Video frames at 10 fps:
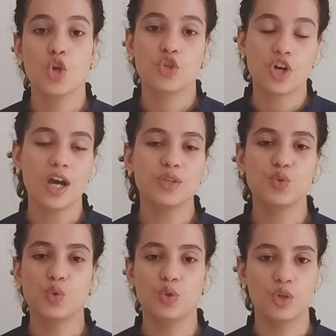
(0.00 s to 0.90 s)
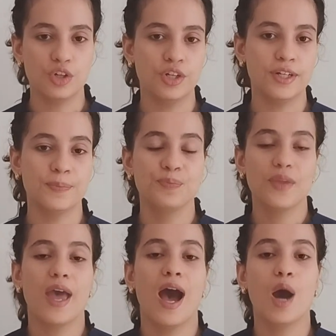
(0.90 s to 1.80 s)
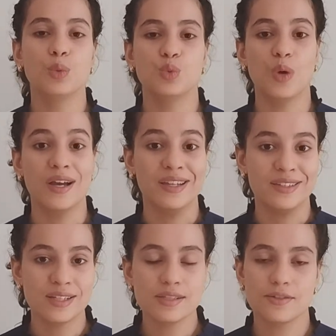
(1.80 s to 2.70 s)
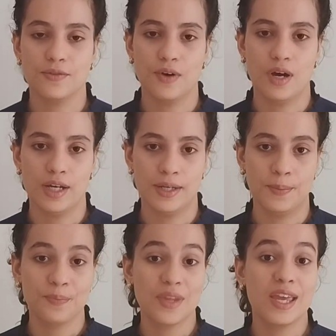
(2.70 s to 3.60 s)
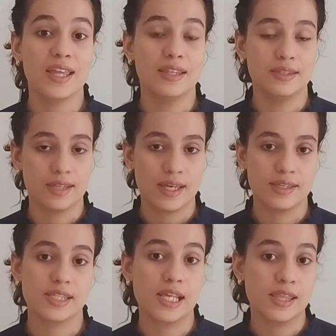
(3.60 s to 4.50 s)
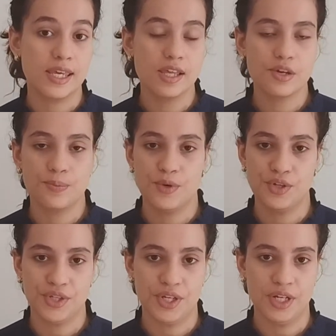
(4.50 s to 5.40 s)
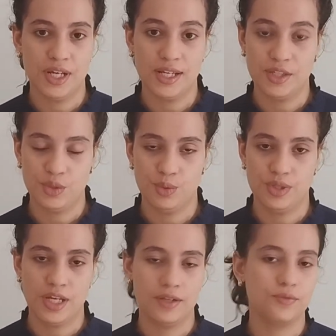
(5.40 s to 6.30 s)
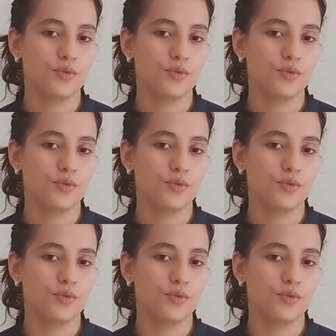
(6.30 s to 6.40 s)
Try to learn how to identify the tense that the other person is using.